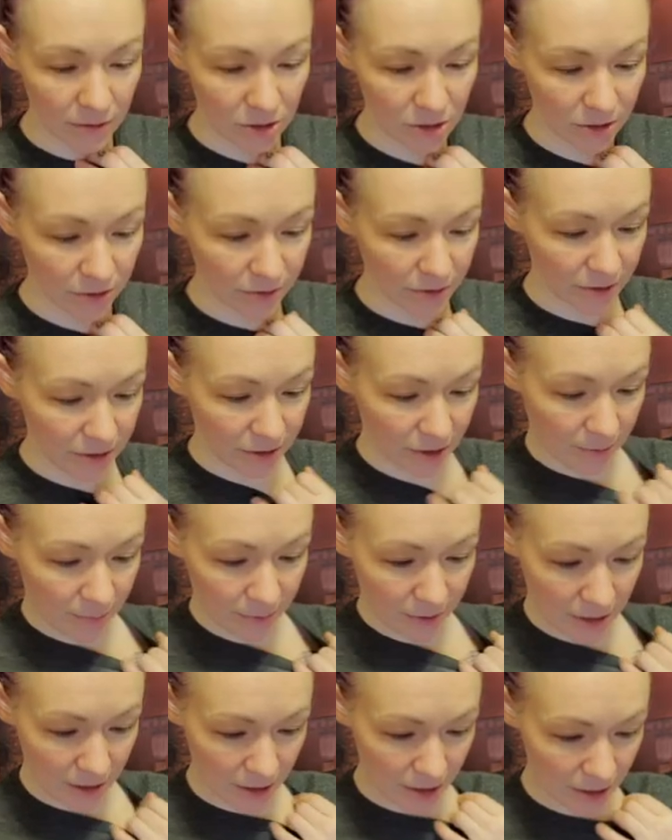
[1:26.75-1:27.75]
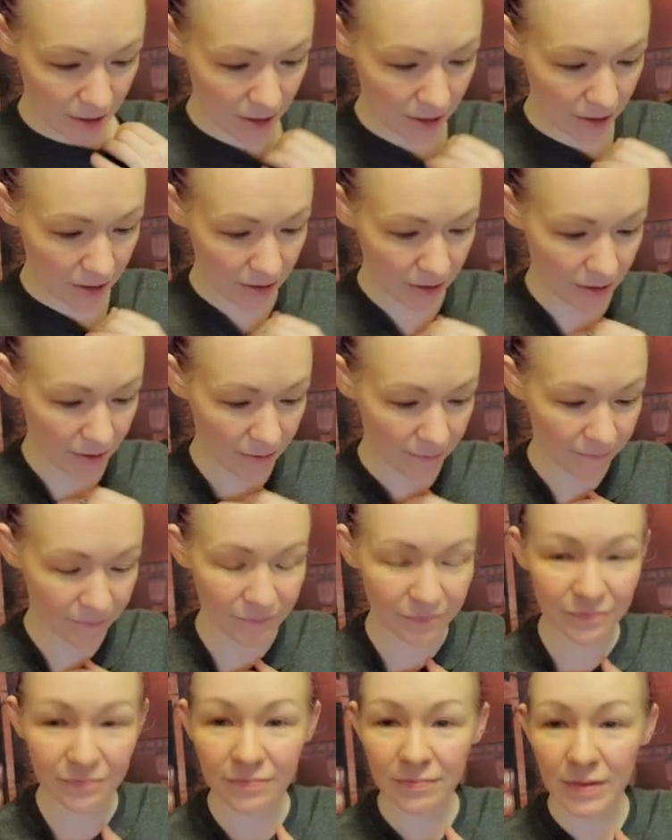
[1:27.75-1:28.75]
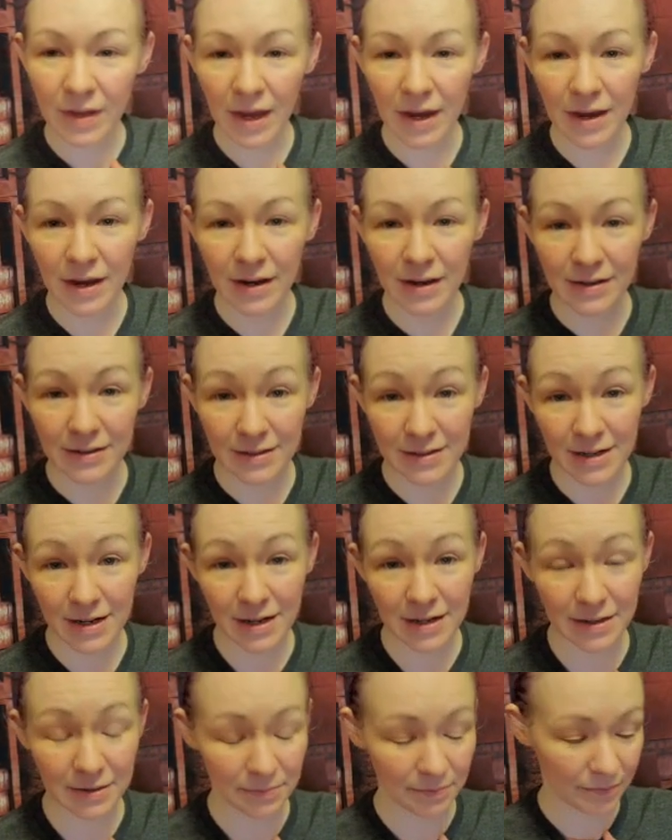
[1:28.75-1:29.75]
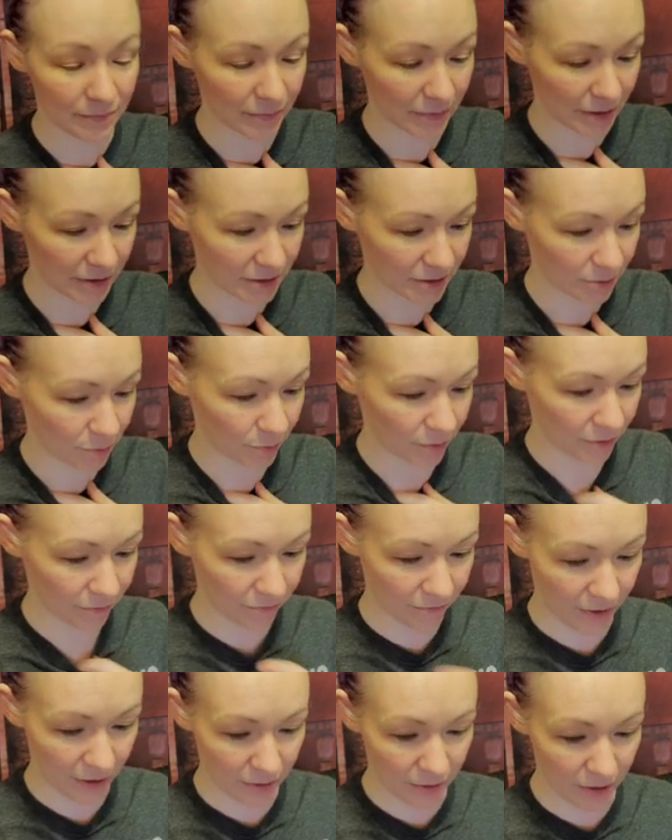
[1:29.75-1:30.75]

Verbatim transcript: start this up here and um, let's see what we can find.